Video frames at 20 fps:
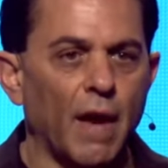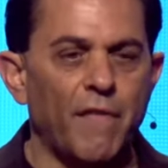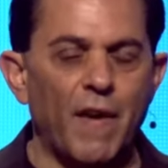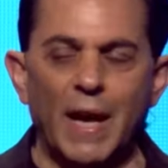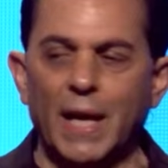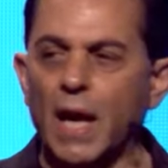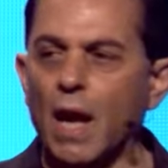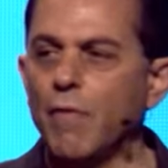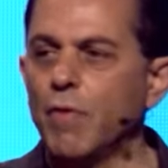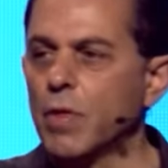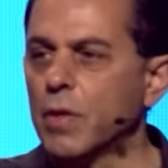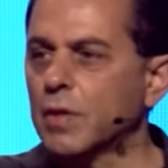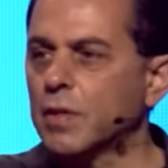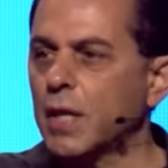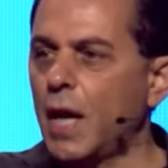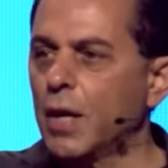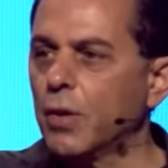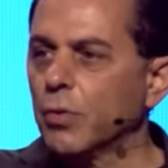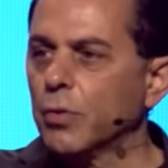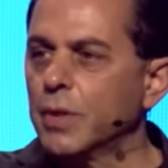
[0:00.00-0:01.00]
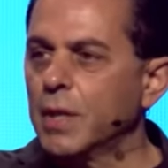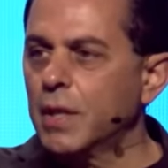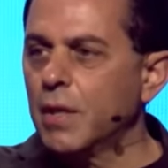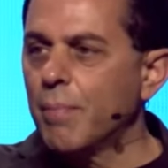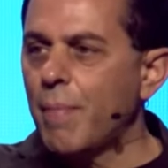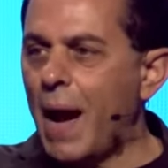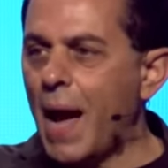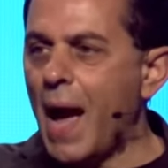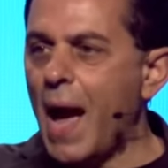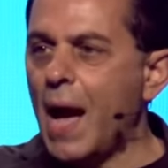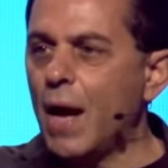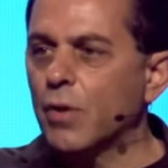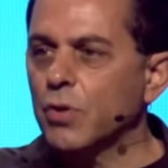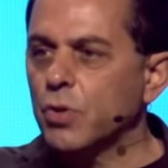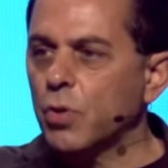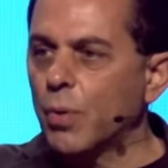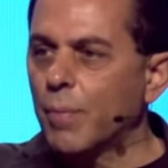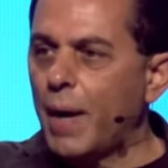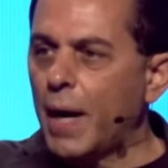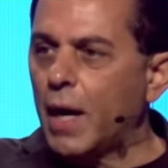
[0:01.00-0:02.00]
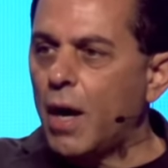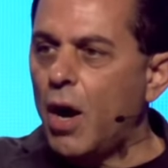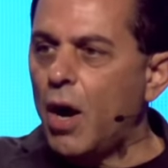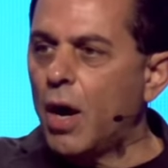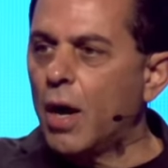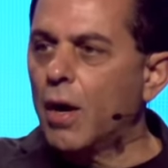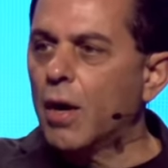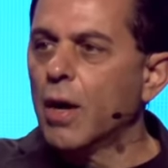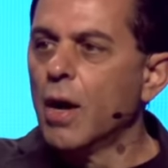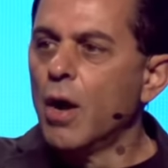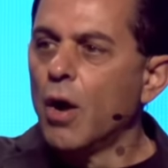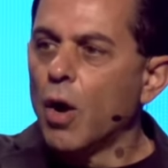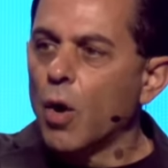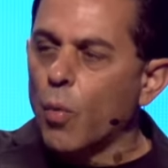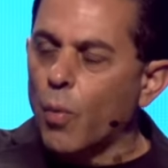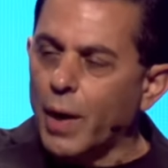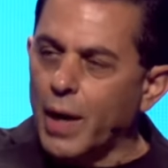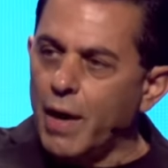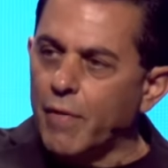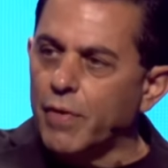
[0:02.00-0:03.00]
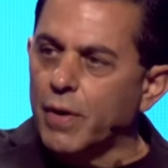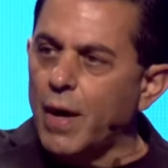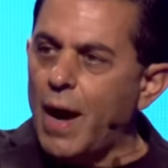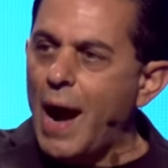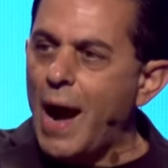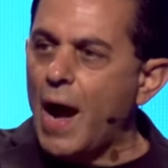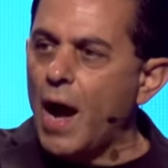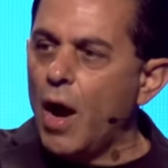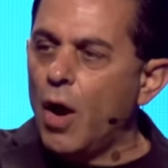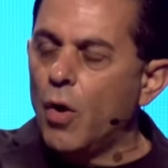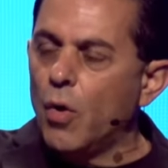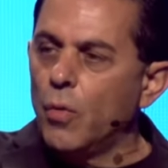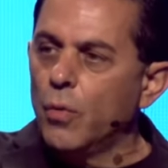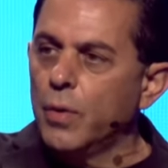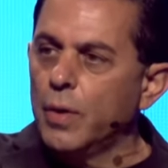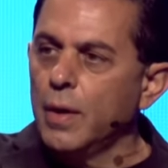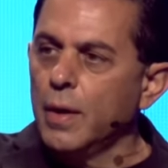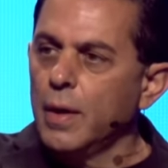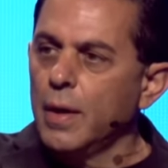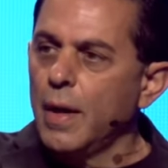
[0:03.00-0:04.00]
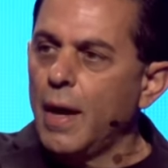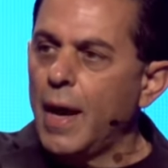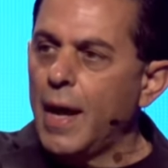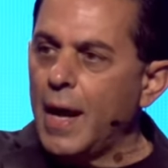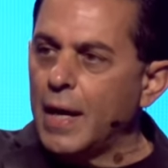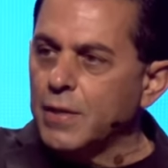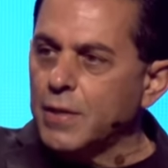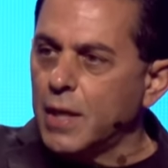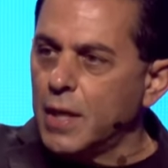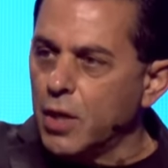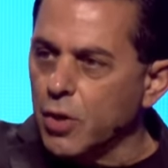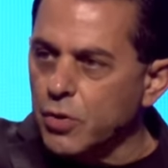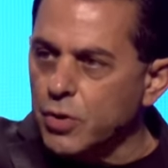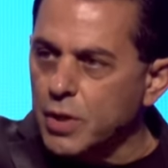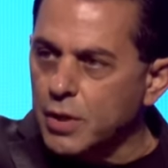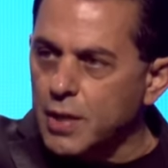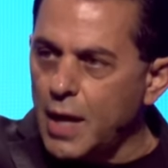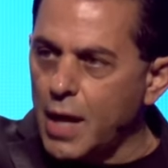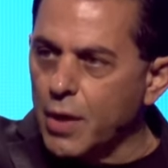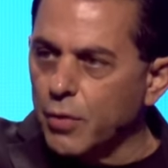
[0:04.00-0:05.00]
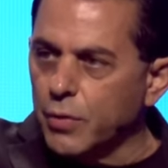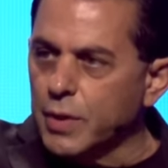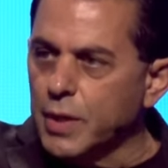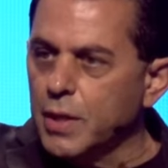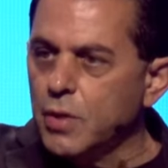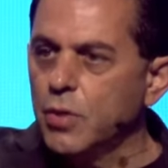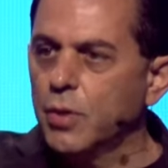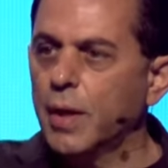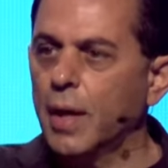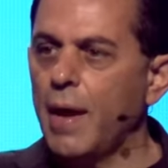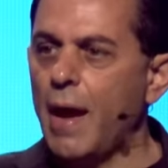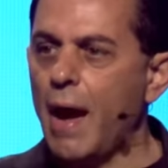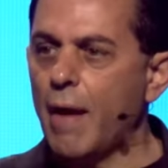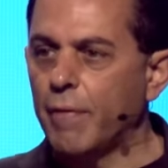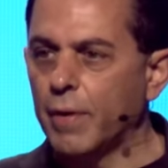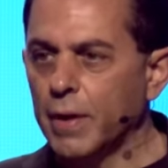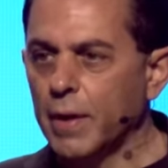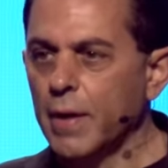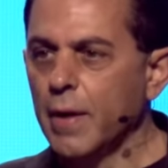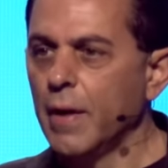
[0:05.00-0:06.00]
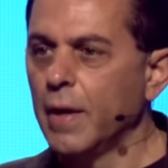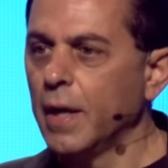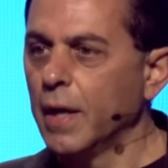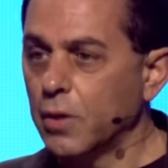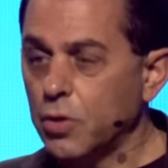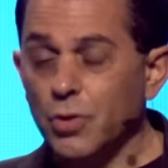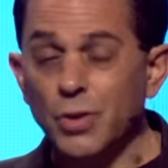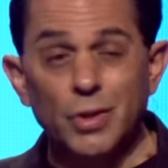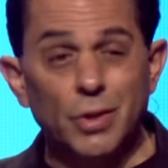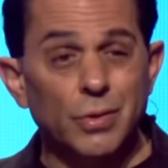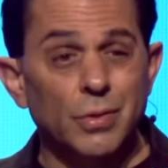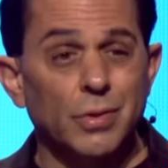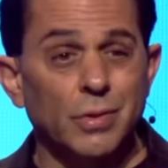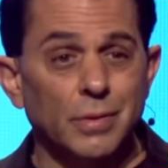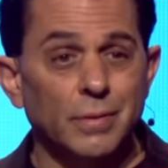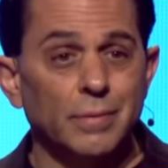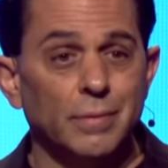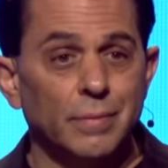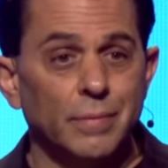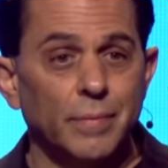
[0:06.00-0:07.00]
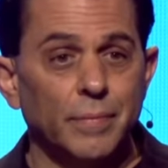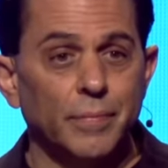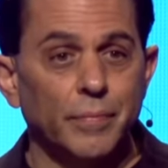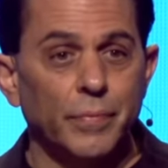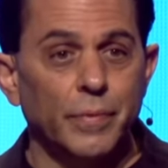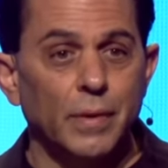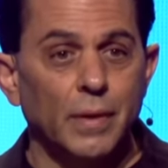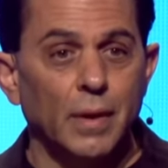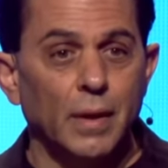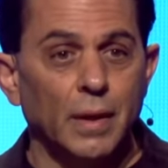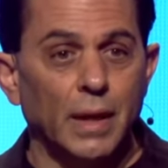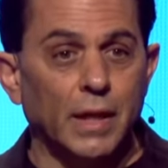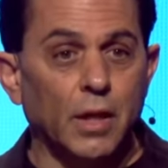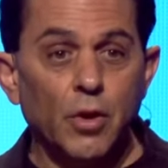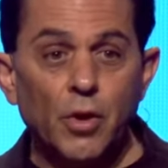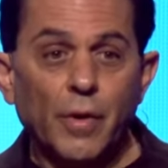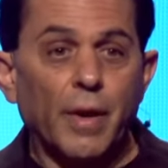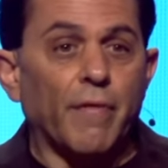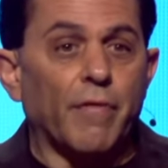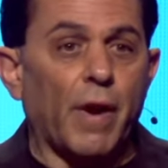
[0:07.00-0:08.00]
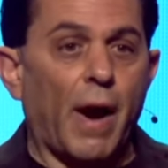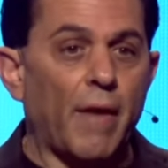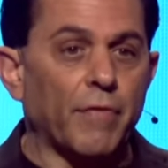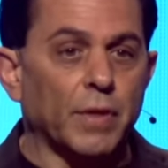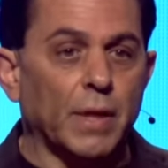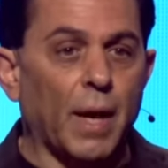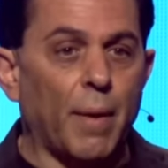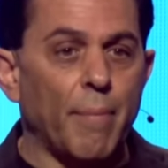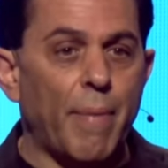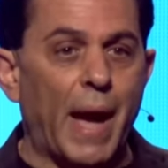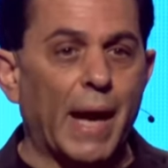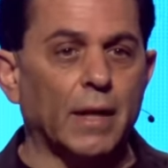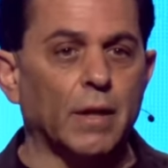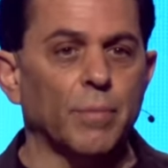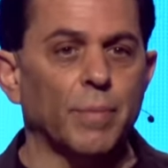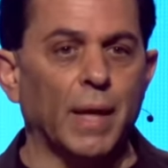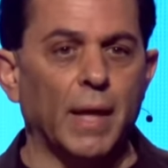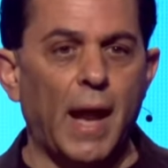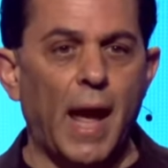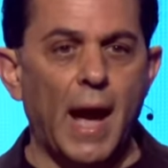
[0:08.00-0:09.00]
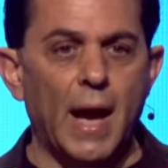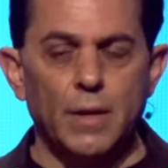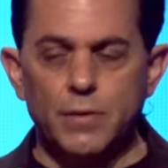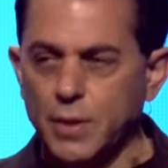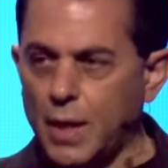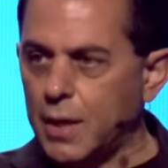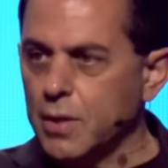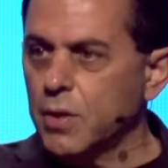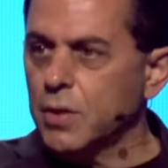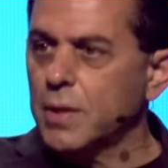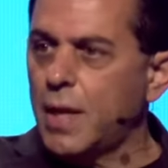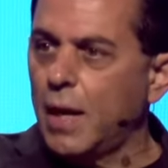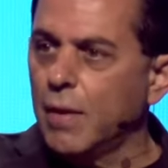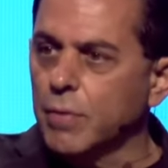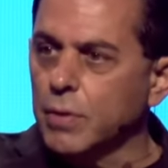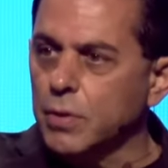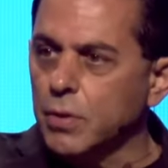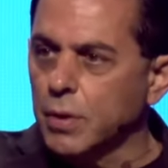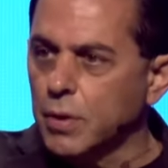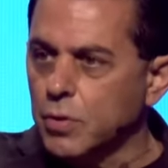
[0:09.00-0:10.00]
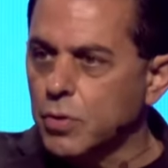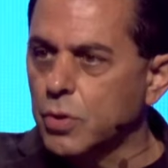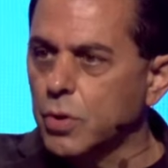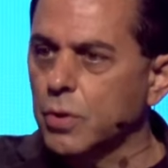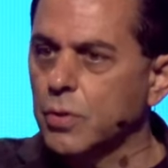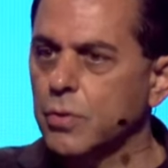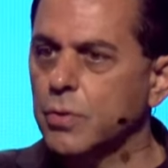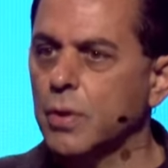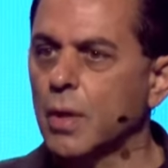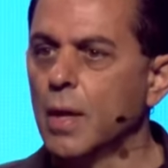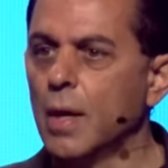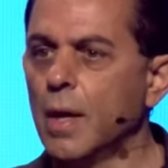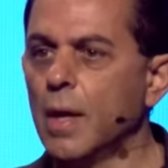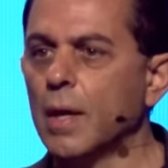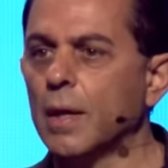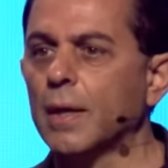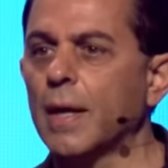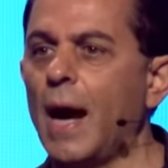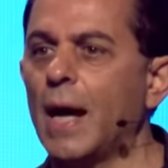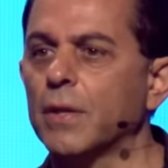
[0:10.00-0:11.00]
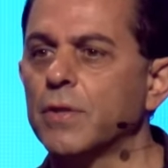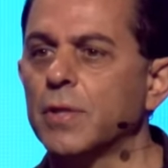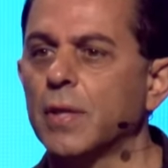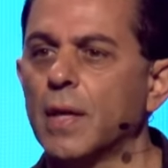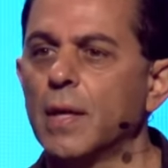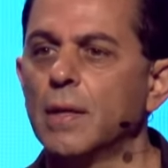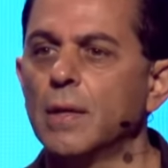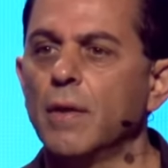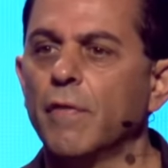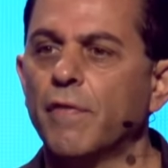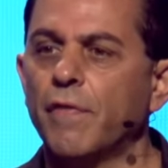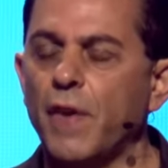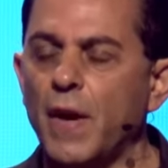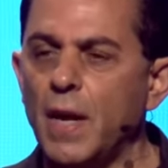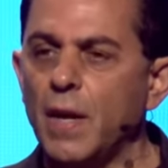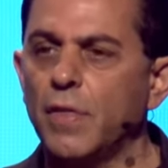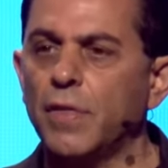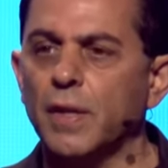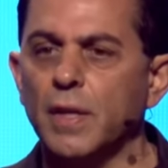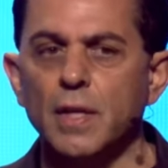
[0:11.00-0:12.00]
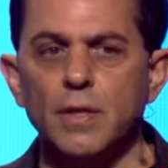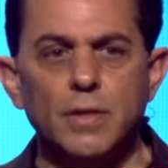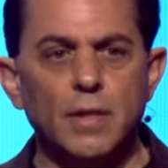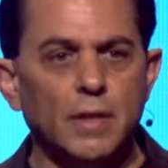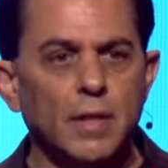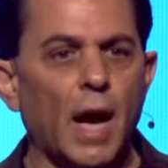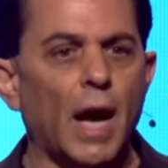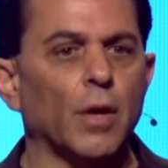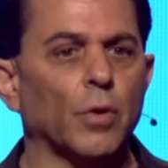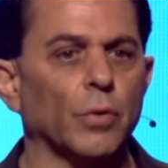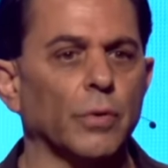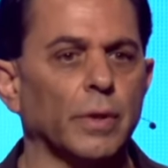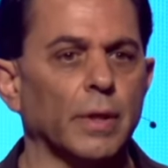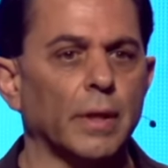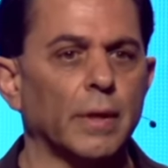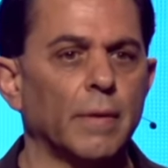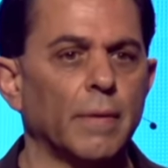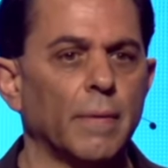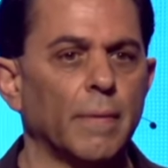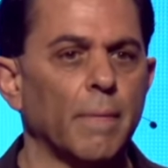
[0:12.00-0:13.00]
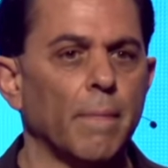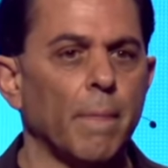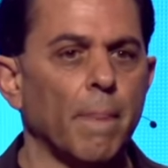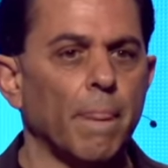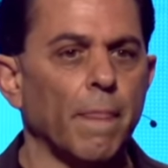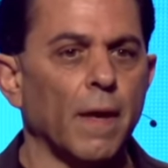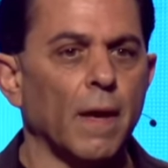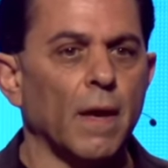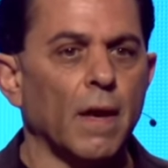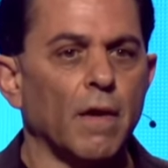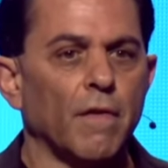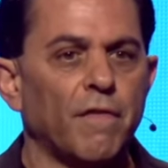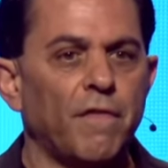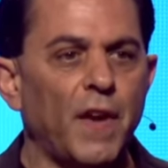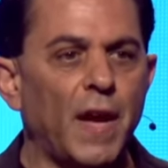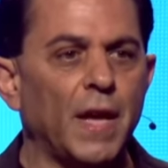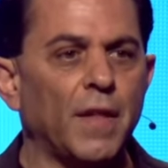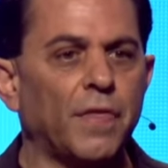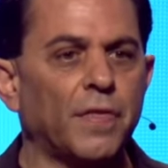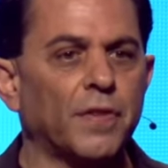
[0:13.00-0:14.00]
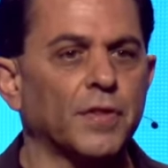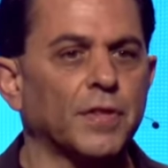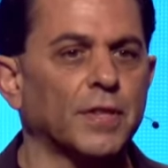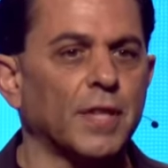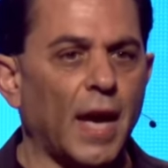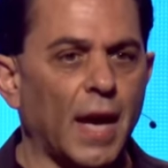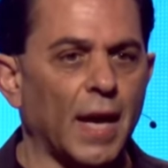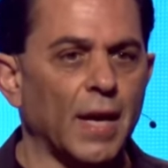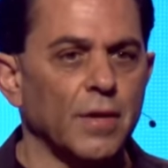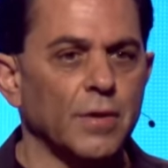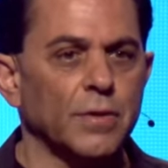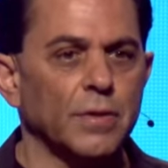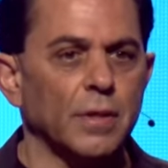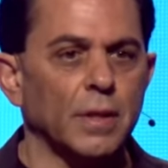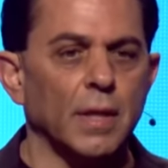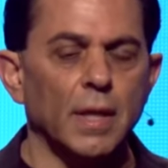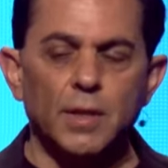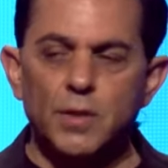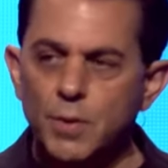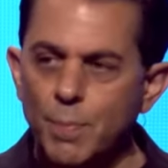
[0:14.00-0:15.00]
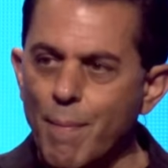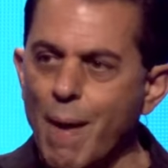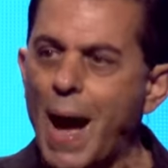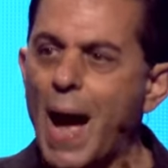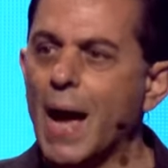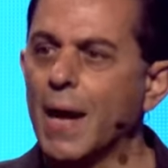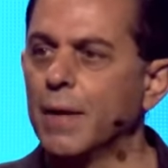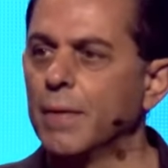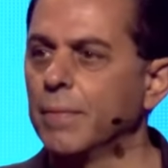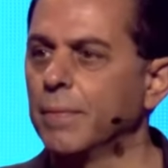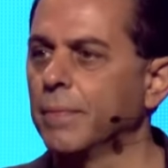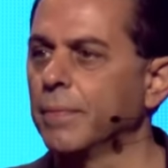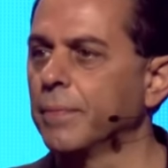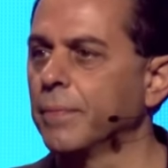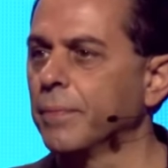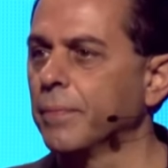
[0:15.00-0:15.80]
If I gave you the title deed to my house or my car or whatever I own, and I said, here's the title deed, you can have it, it's yours. Like, you don't ever have to come back to me and ask. I just gave it to you. It's yours. God said, faith is a title deed. Faith says it's mine.